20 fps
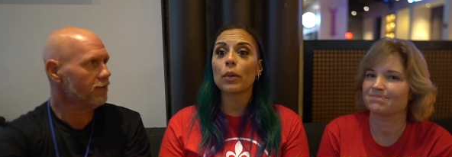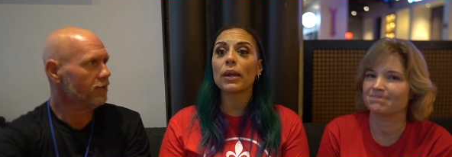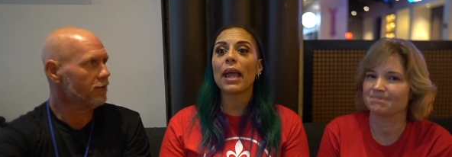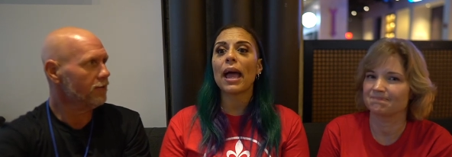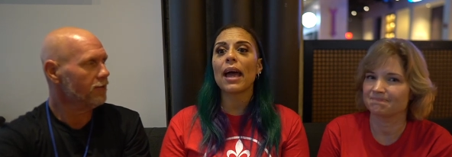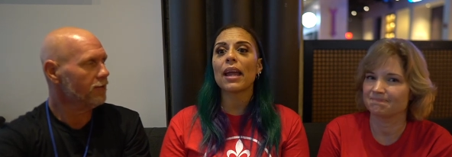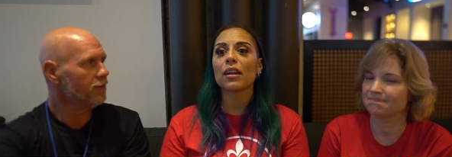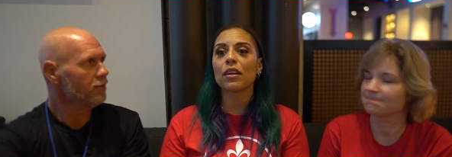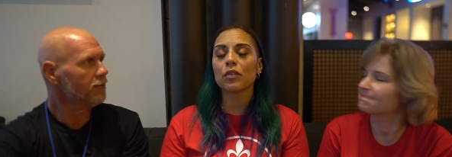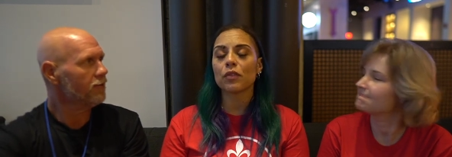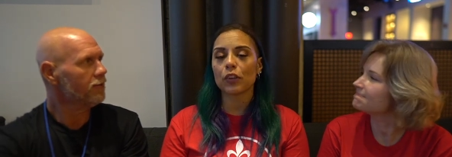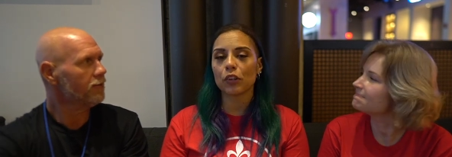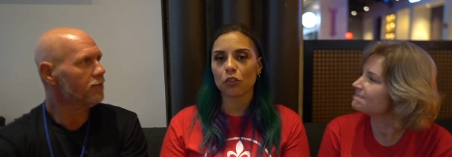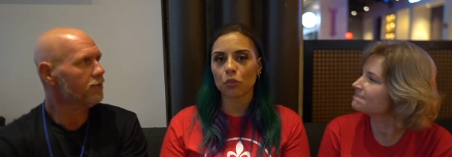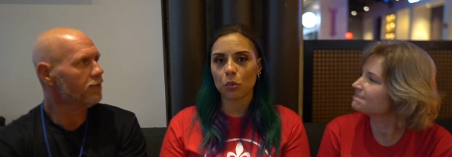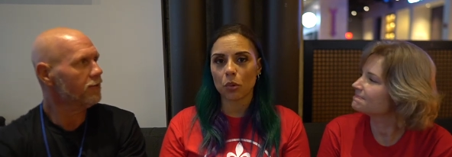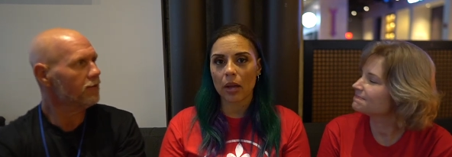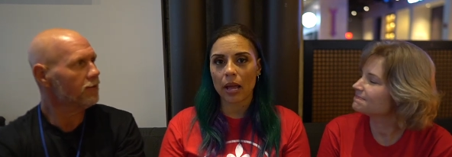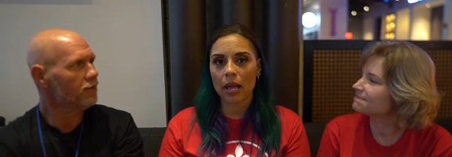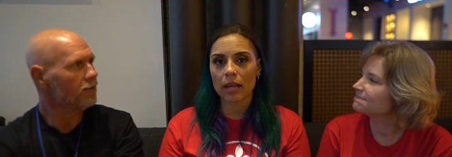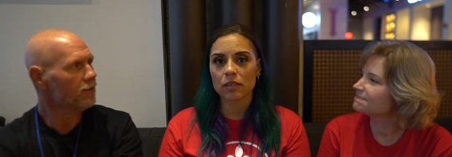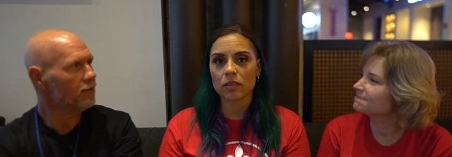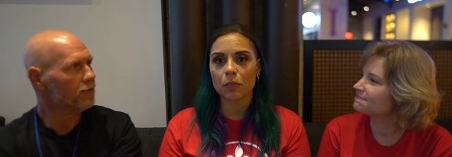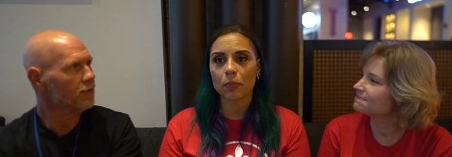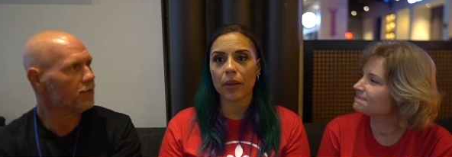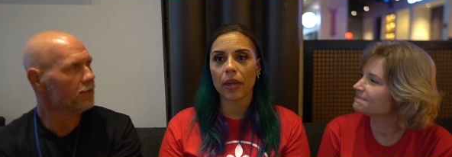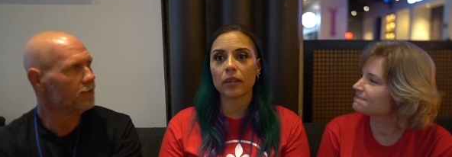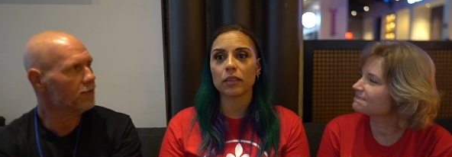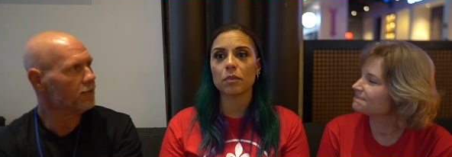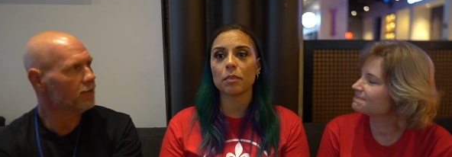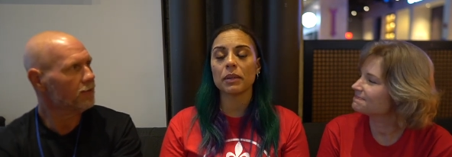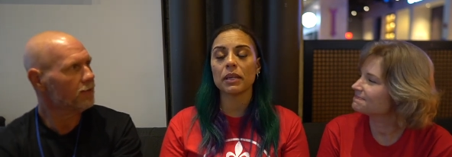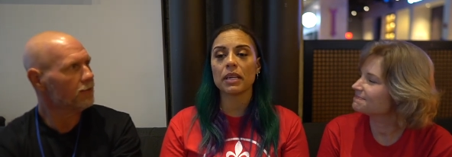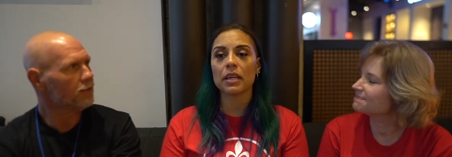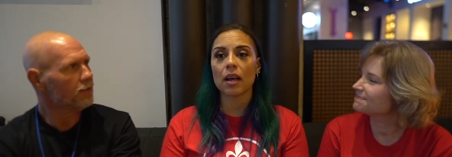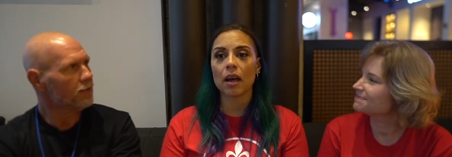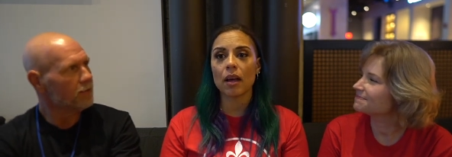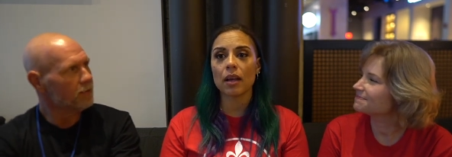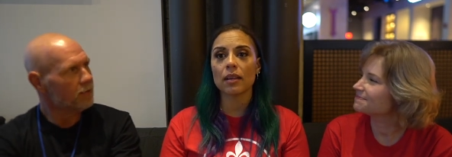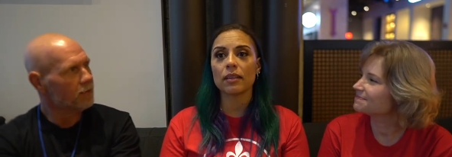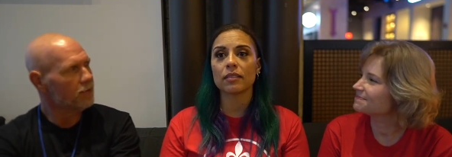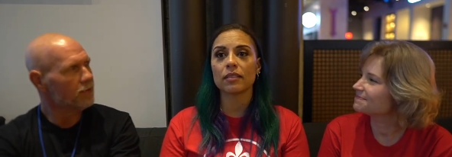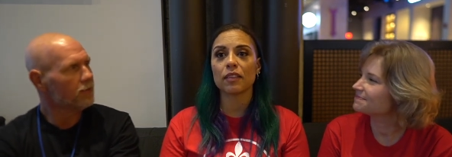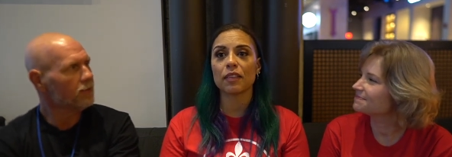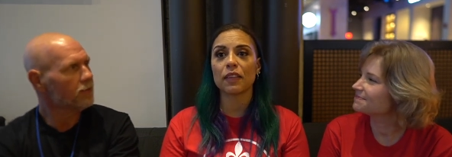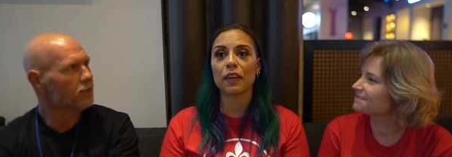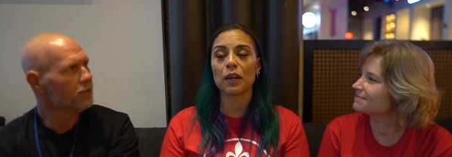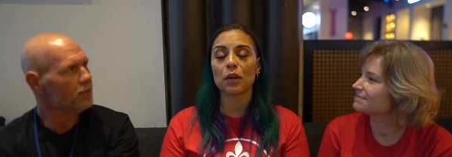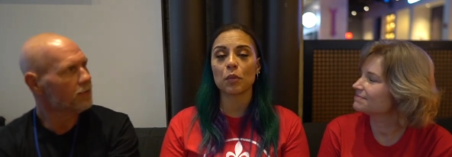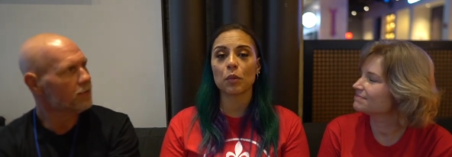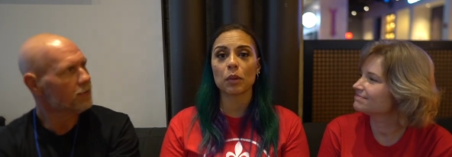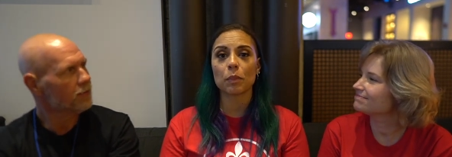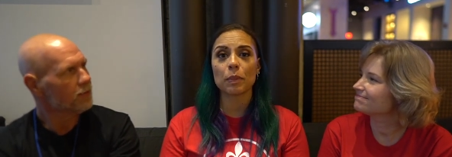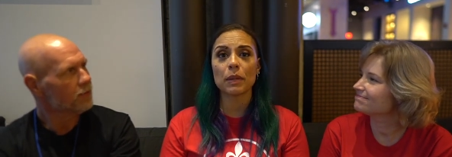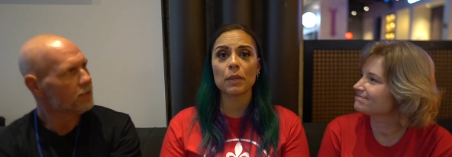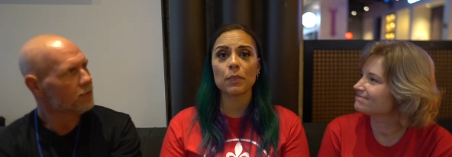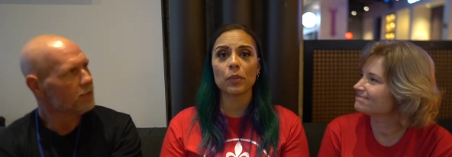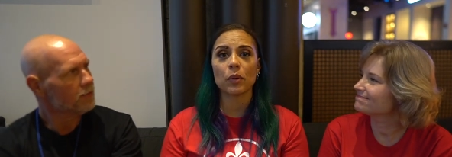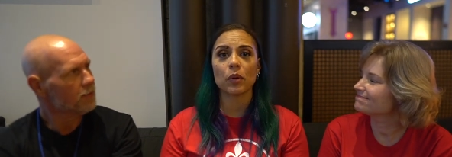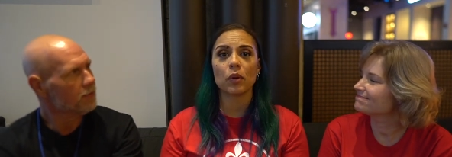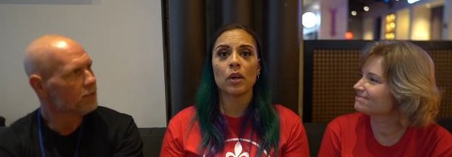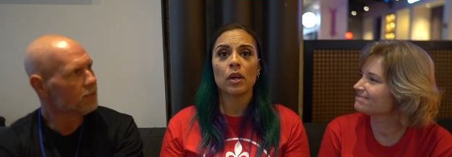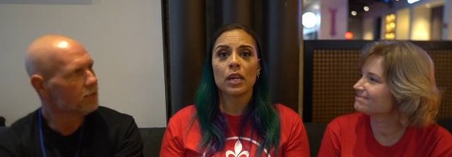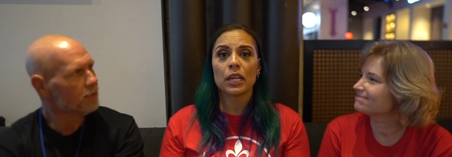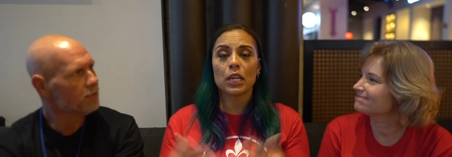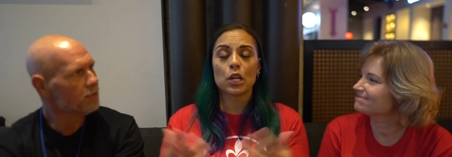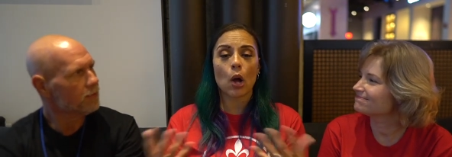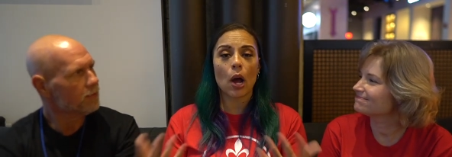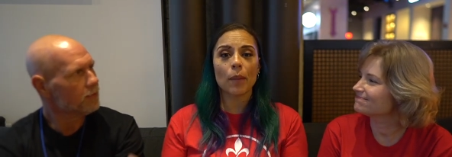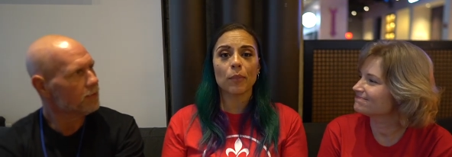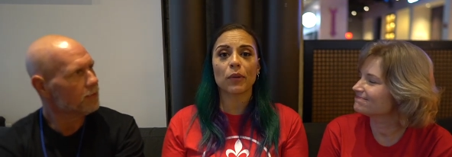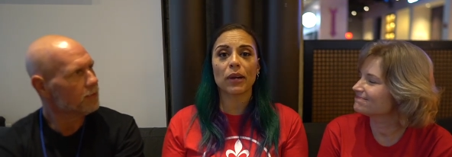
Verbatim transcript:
Speaker 1: we added a virtual aspect because there were people, you know, I'm